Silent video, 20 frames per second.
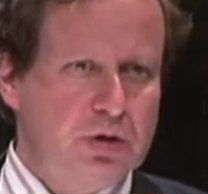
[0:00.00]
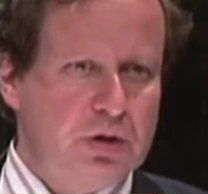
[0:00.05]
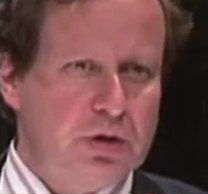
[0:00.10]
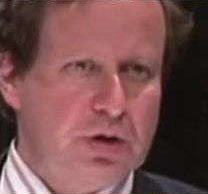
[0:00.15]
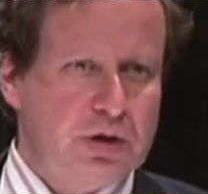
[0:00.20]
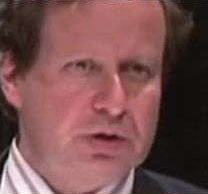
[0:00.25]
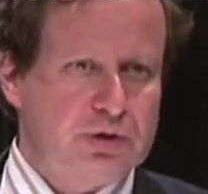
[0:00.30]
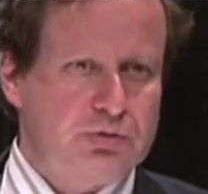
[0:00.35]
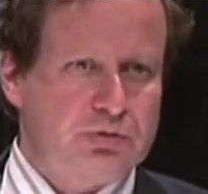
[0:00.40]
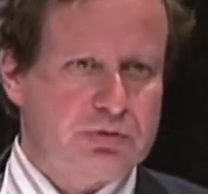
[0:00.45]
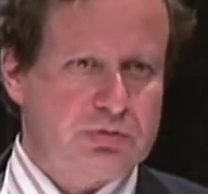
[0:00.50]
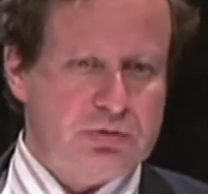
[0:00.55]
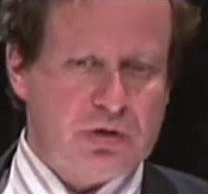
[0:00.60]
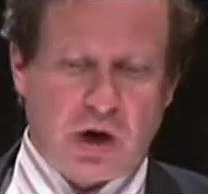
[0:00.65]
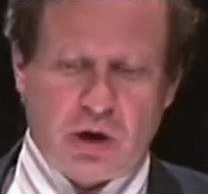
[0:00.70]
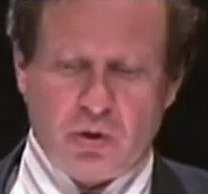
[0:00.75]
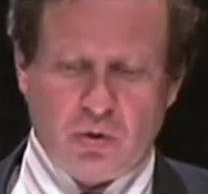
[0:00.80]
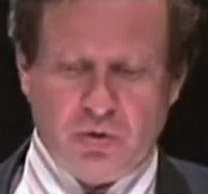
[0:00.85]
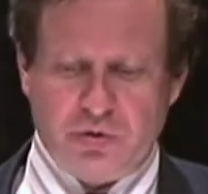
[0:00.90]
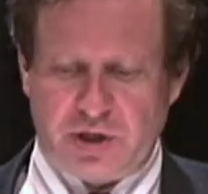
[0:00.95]
And it's
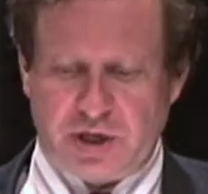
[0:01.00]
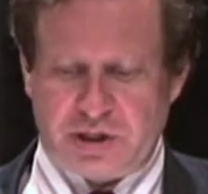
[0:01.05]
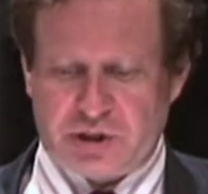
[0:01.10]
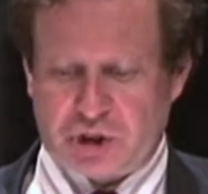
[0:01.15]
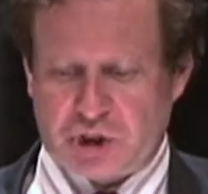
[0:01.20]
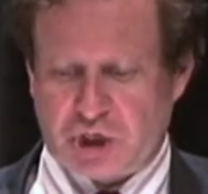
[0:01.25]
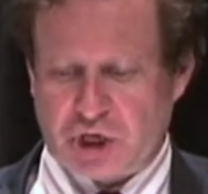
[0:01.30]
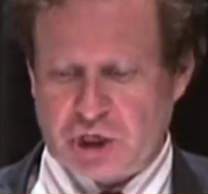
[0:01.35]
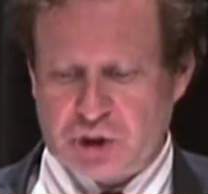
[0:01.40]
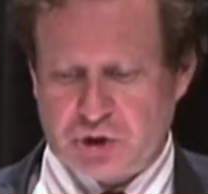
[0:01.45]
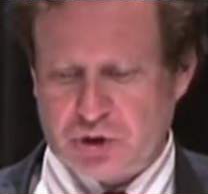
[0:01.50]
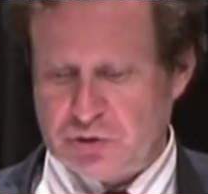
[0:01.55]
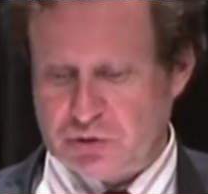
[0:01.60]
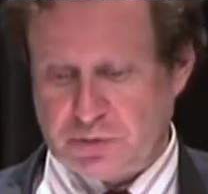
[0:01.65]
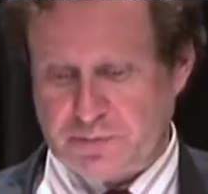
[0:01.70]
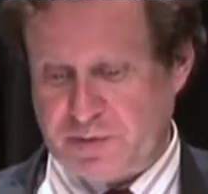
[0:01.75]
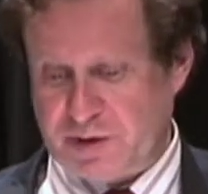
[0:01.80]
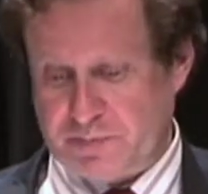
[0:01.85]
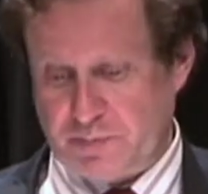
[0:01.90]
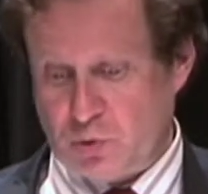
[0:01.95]
not only the education of
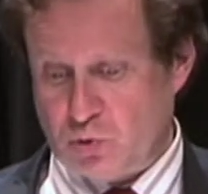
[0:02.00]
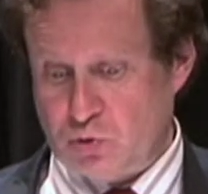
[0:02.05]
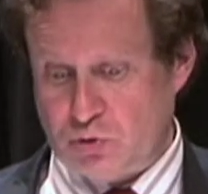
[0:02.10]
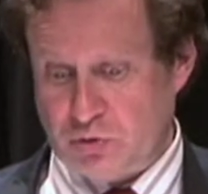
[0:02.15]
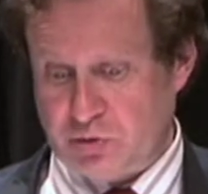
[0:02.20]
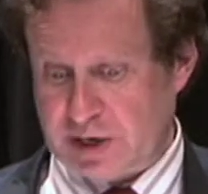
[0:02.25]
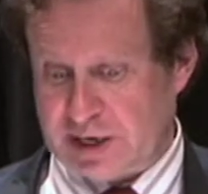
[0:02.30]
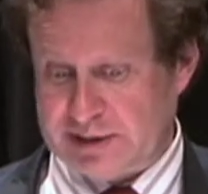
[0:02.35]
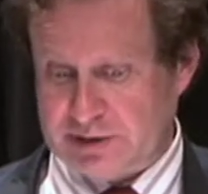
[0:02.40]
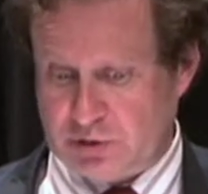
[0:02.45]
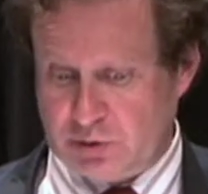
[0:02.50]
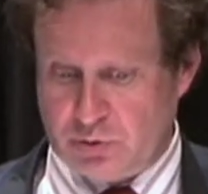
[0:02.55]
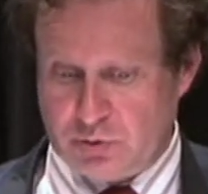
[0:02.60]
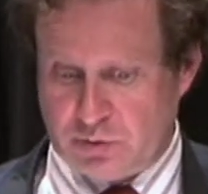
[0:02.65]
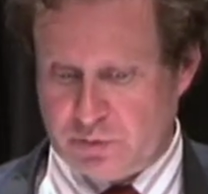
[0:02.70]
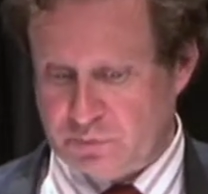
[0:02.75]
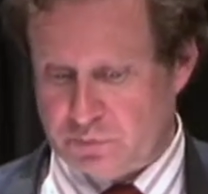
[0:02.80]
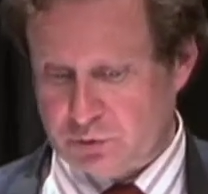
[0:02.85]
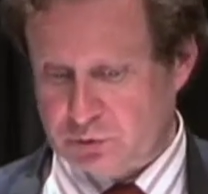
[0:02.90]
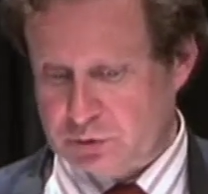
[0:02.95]
the people who are at the
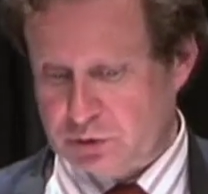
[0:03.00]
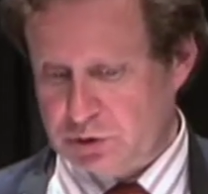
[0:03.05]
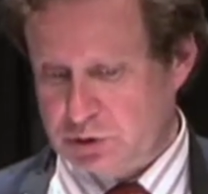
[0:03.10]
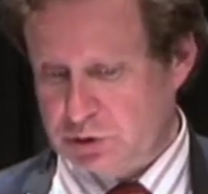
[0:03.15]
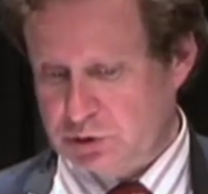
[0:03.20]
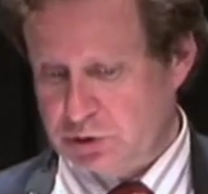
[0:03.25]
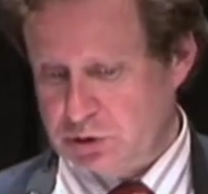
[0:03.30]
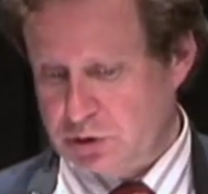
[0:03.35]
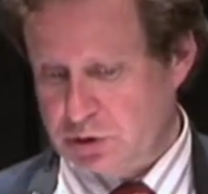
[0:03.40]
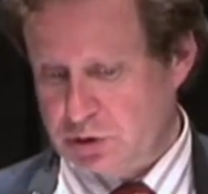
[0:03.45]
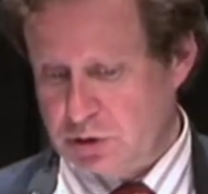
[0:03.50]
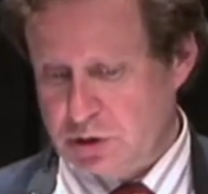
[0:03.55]
universities,